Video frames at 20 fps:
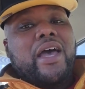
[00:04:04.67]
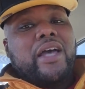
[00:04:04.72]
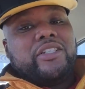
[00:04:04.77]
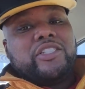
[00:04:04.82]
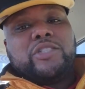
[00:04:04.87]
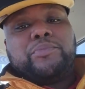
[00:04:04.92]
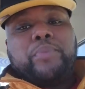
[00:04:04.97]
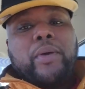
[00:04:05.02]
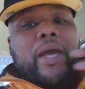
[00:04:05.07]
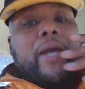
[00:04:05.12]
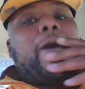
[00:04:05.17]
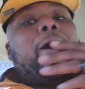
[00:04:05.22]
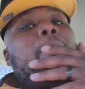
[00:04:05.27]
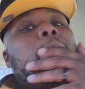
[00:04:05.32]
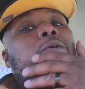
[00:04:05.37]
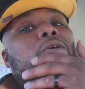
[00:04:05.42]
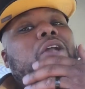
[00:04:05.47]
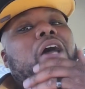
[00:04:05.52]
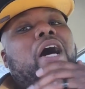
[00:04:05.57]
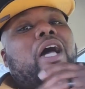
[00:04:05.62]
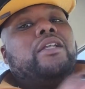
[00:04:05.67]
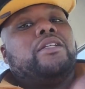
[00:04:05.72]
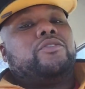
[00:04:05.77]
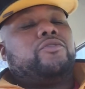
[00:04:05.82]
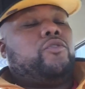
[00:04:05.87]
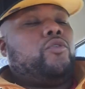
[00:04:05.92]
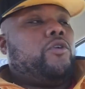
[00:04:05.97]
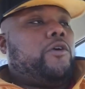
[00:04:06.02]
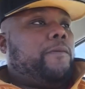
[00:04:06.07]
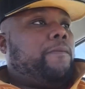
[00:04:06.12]
and just pay a couple of
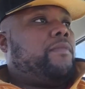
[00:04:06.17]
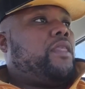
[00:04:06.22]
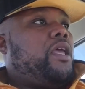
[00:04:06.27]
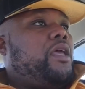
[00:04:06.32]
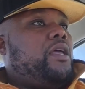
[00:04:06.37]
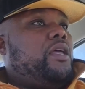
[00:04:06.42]
dollars for it.